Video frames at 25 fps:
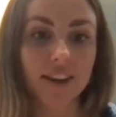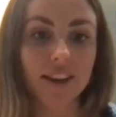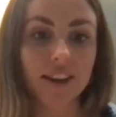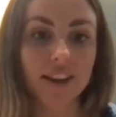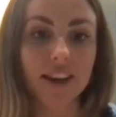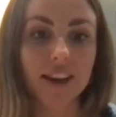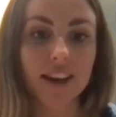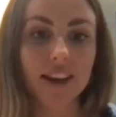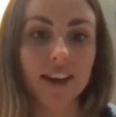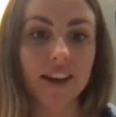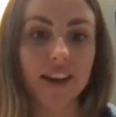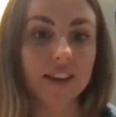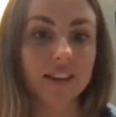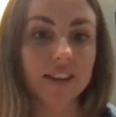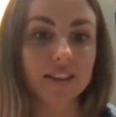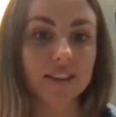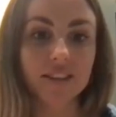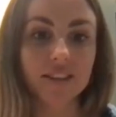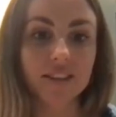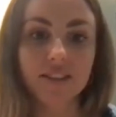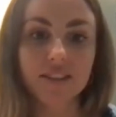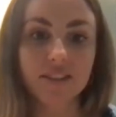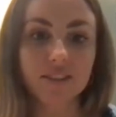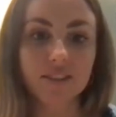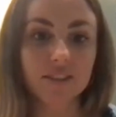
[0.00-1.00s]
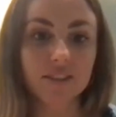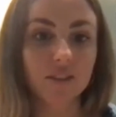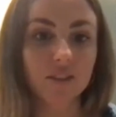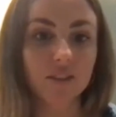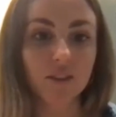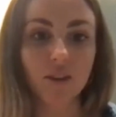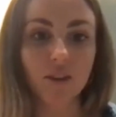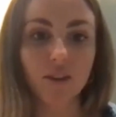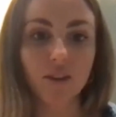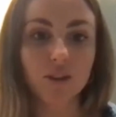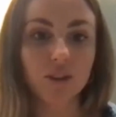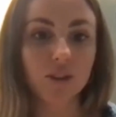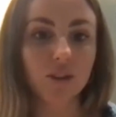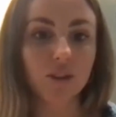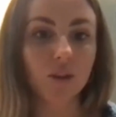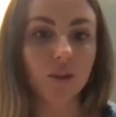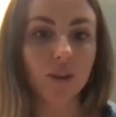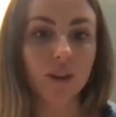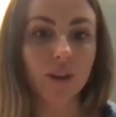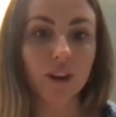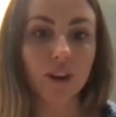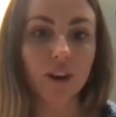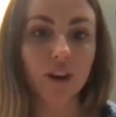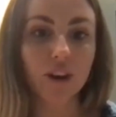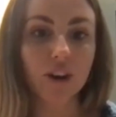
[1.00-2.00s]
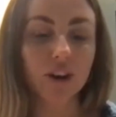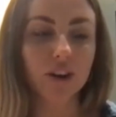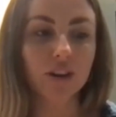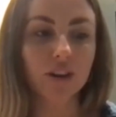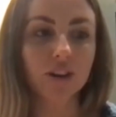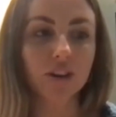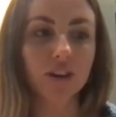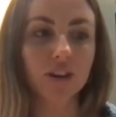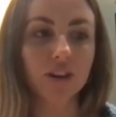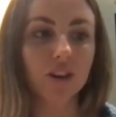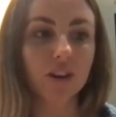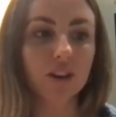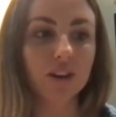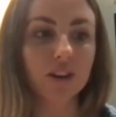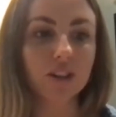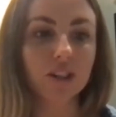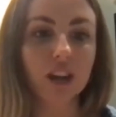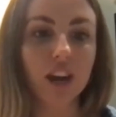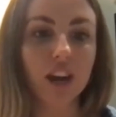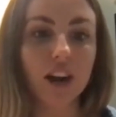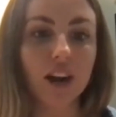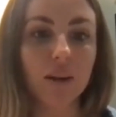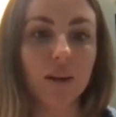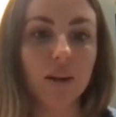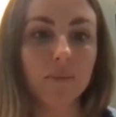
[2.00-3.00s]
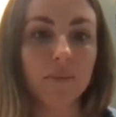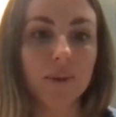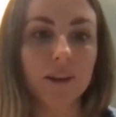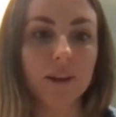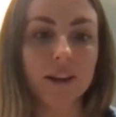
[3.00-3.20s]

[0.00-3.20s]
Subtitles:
and it is solely her job,